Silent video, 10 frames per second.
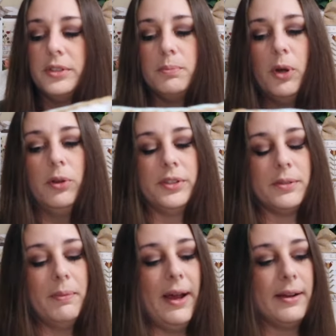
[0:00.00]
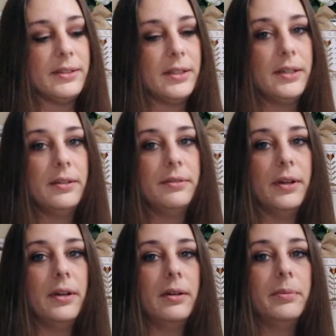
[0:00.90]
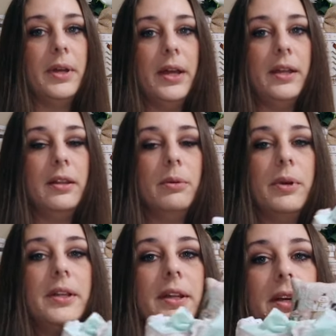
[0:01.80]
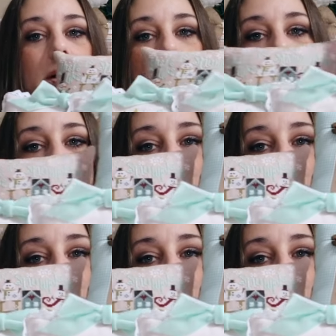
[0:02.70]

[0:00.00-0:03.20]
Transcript: This bowl is massive, and the way that it holds